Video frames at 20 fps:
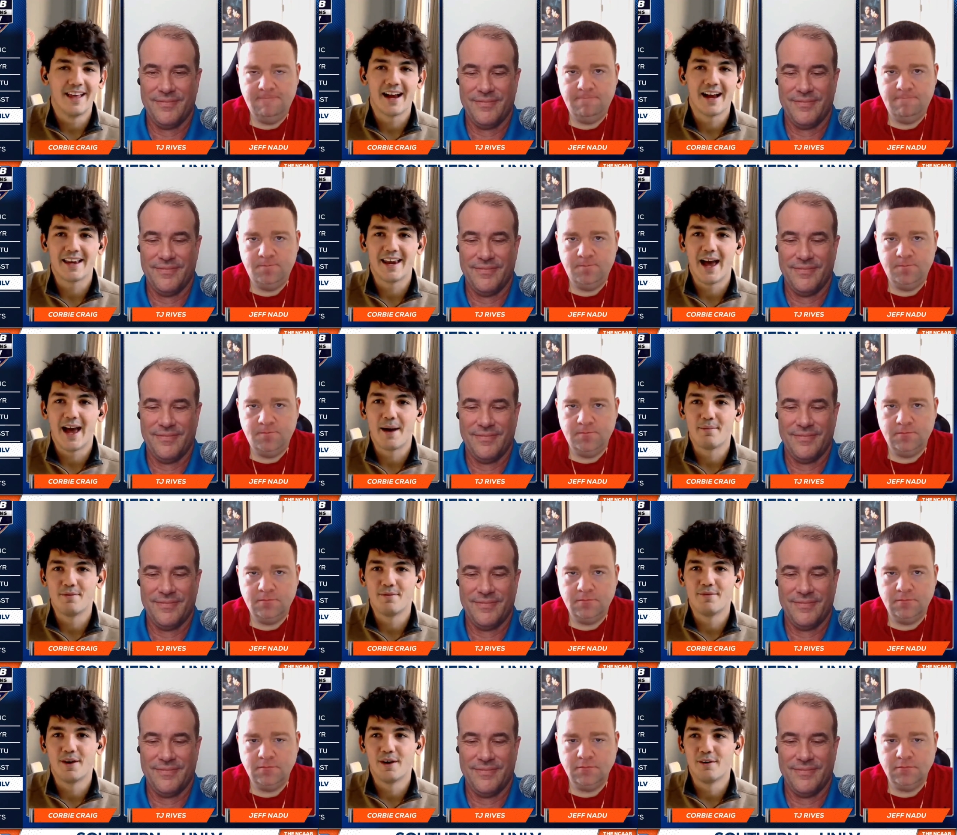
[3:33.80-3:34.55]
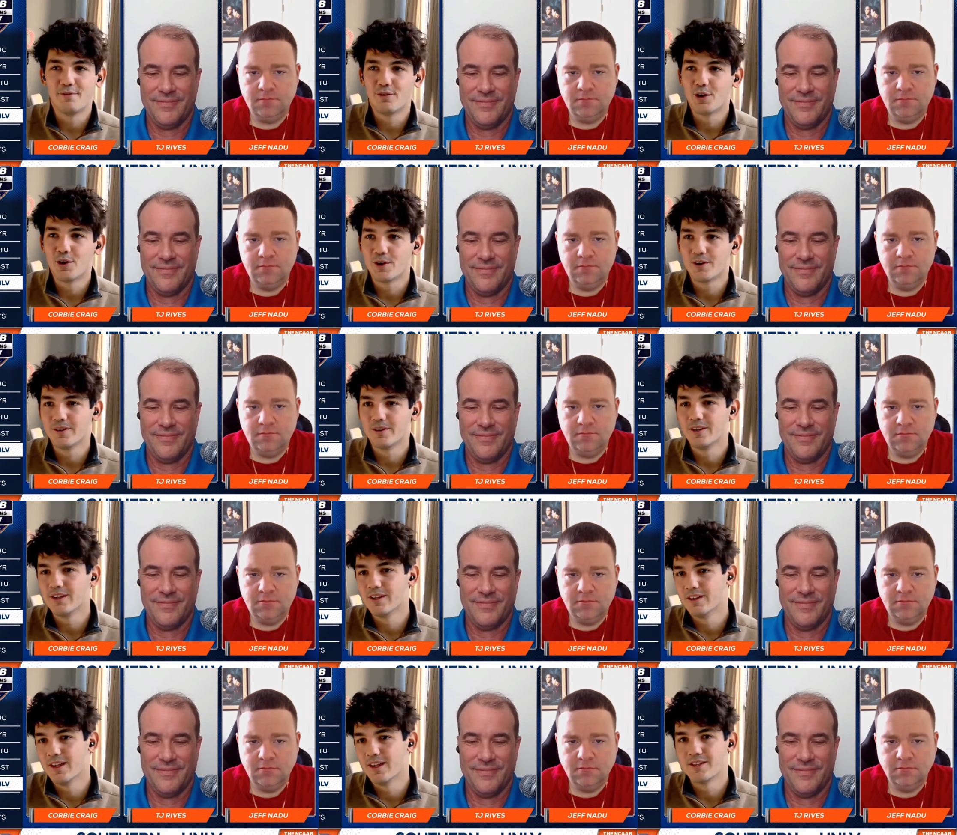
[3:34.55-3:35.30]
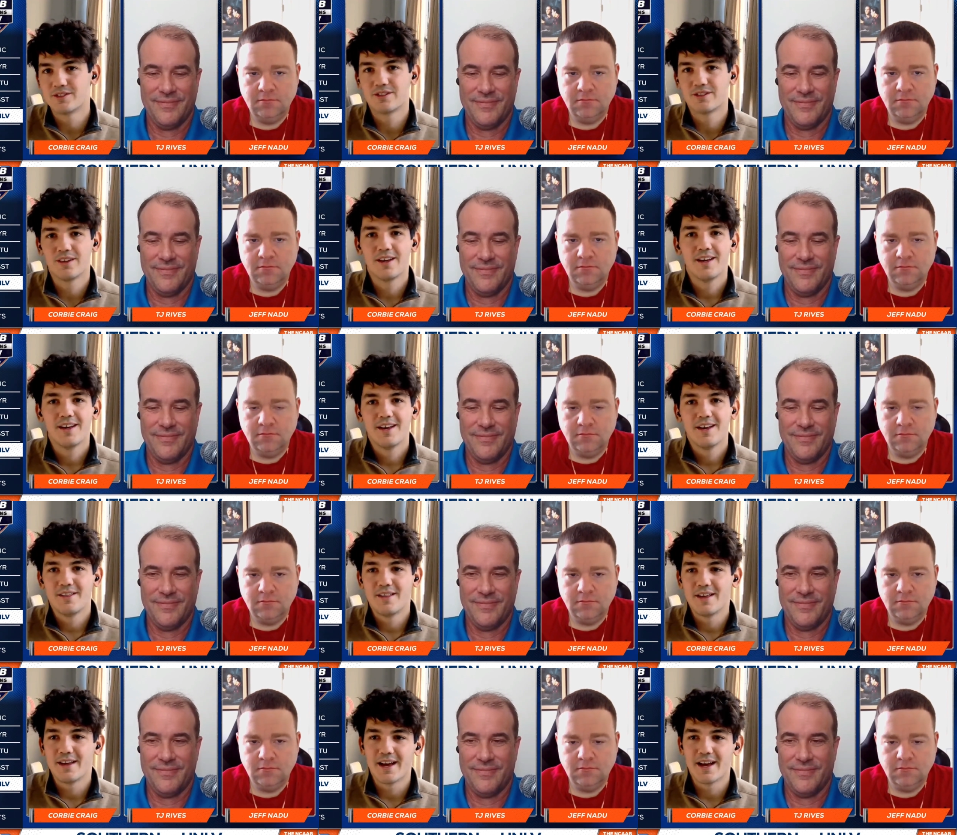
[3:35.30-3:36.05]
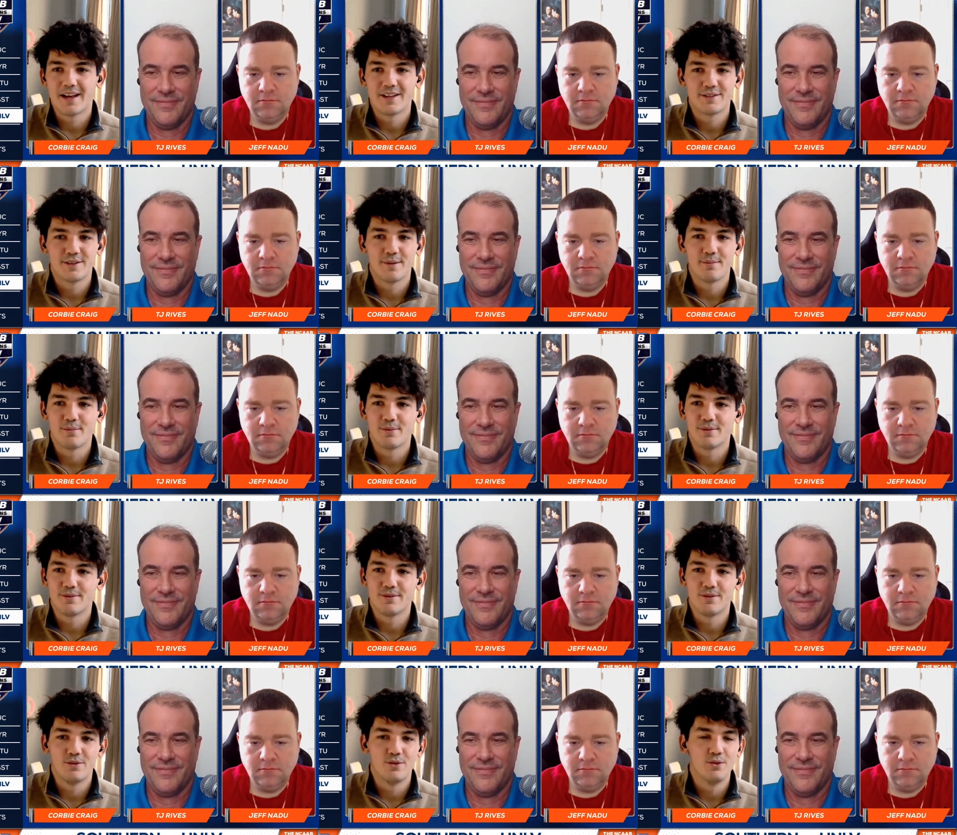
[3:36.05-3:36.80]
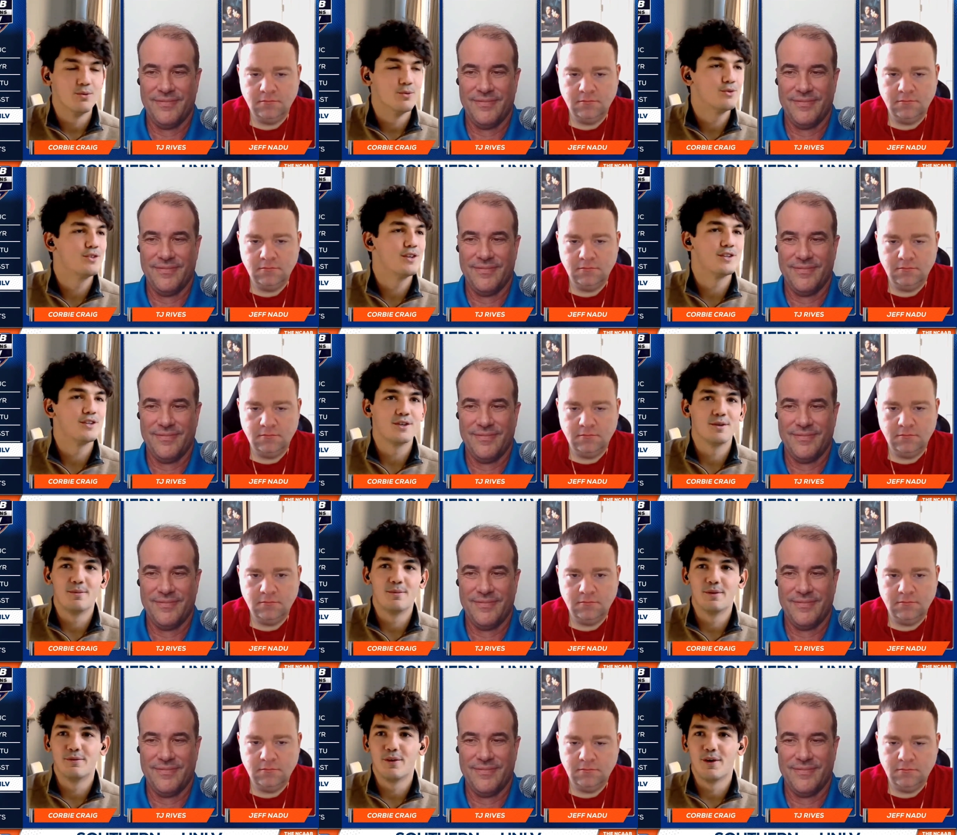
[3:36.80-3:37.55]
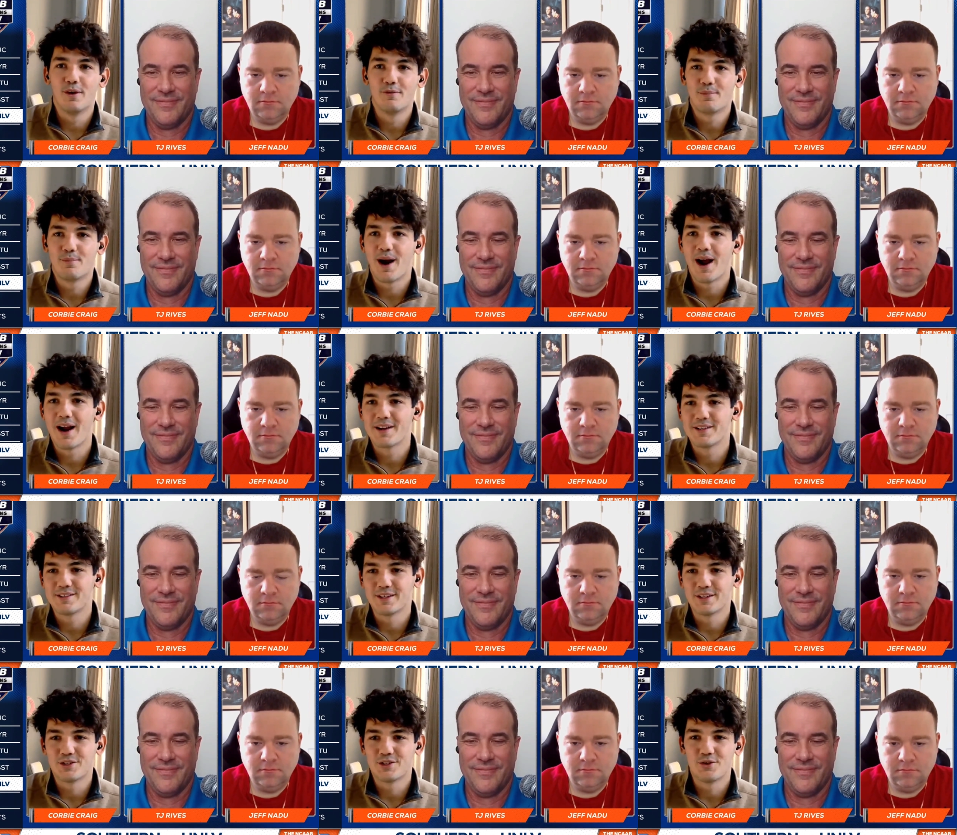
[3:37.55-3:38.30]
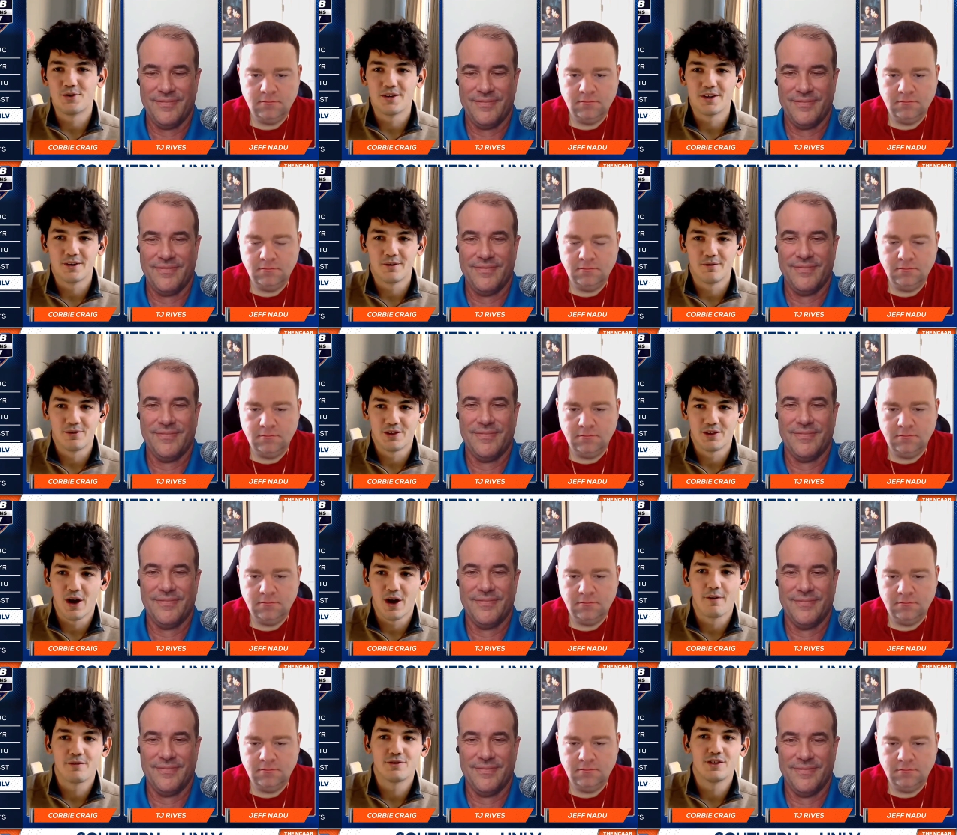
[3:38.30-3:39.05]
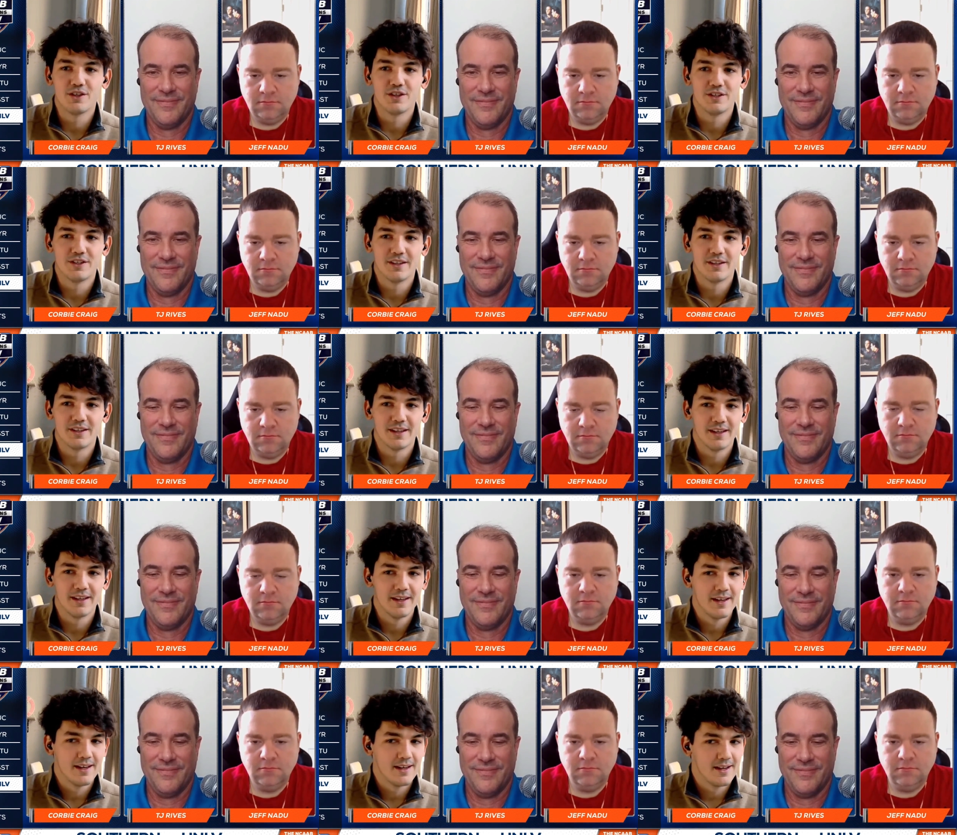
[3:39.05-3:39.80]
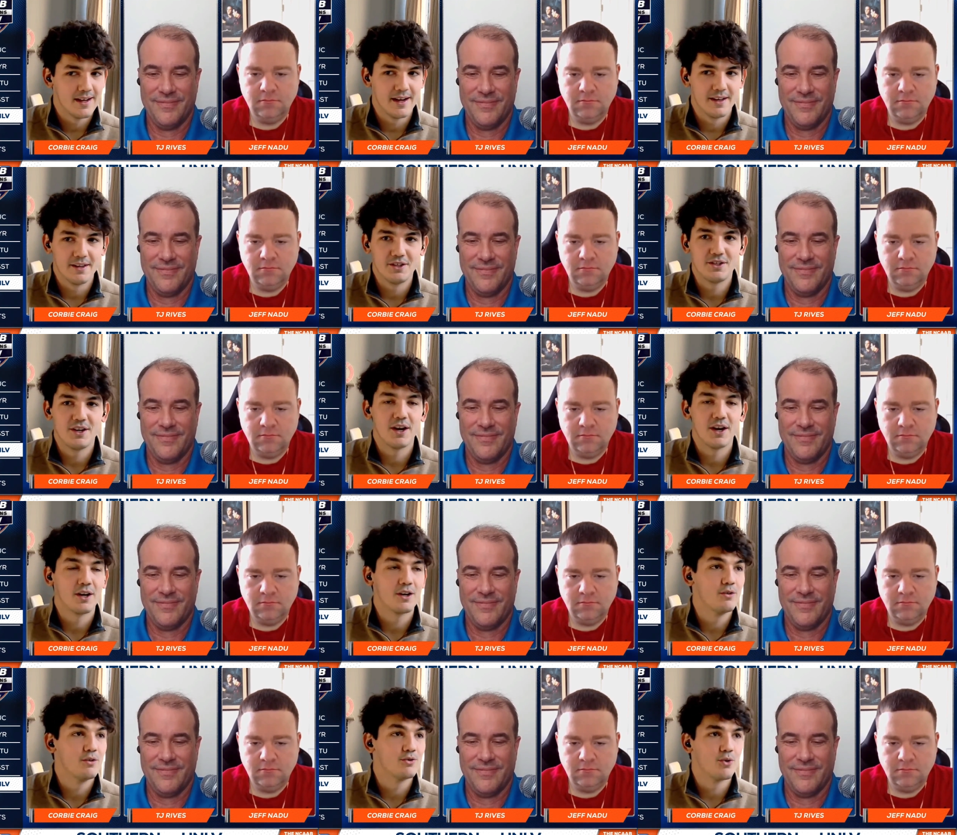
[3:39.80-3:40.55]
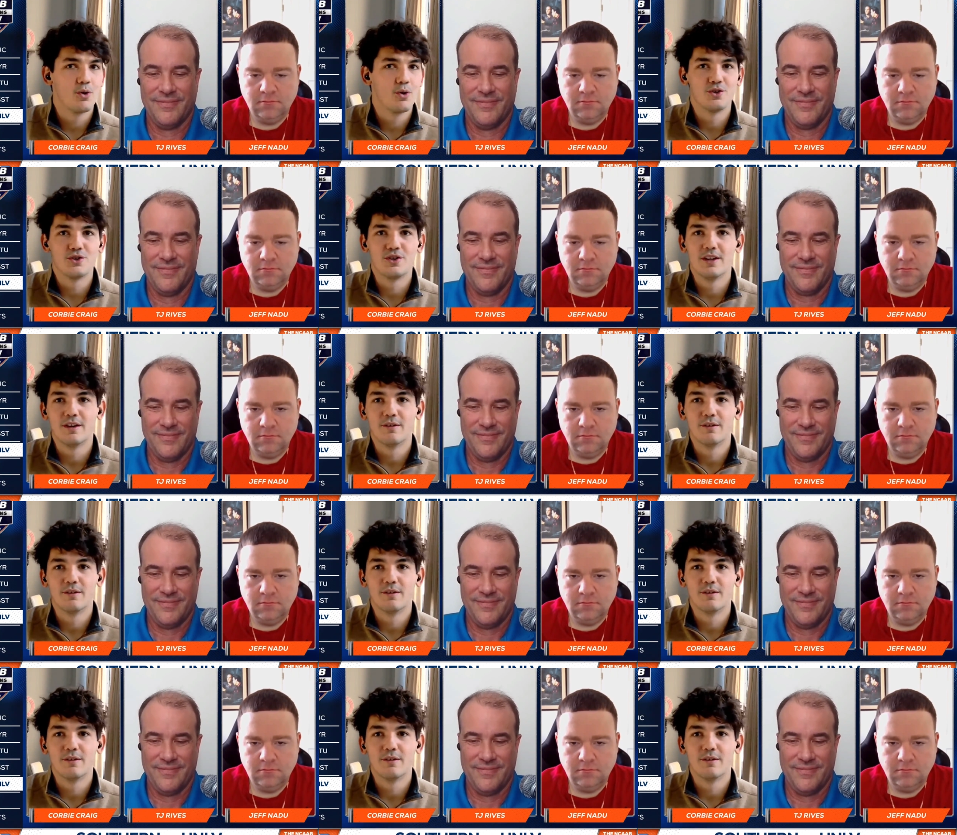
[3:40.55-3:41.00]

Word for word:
Speaker 1: that can happen very frequently unless they got some new system of practicing shooting over the offseason that the Syracuse Orange